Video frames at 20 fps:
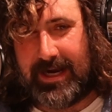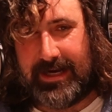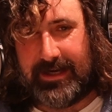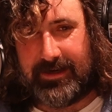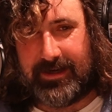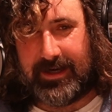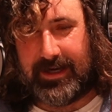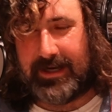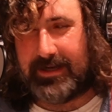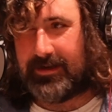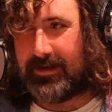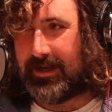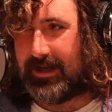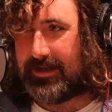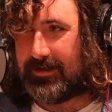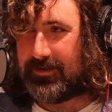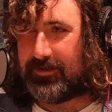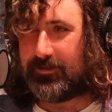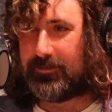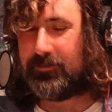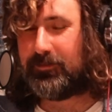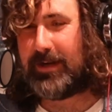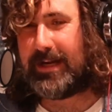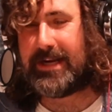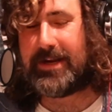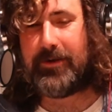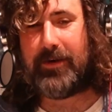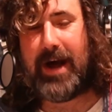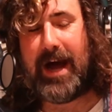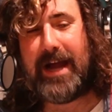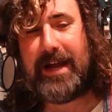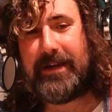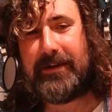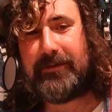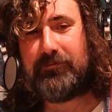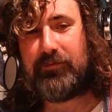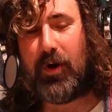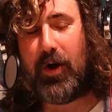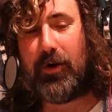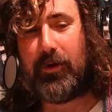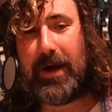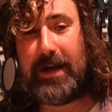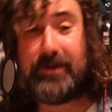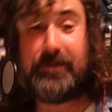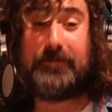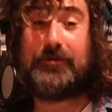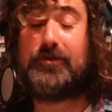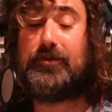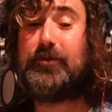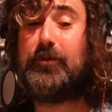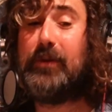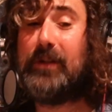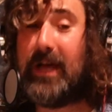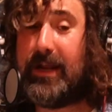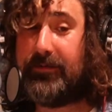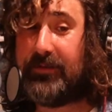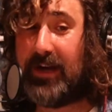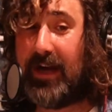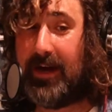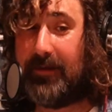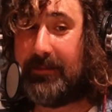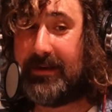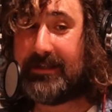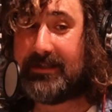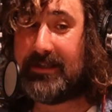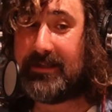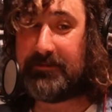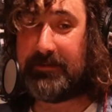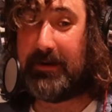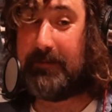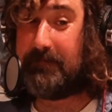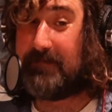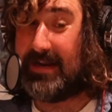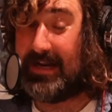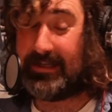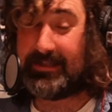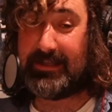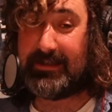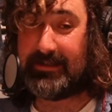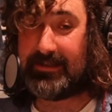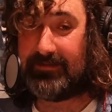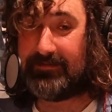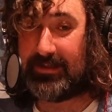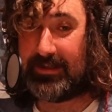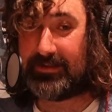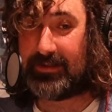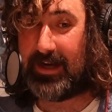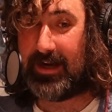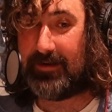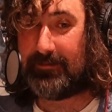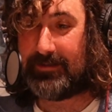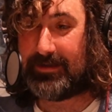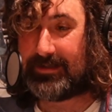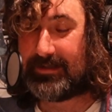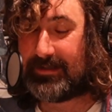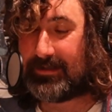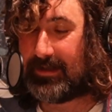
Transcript: I do radio. I do a lot of comics. It's been a minute since I've done comics.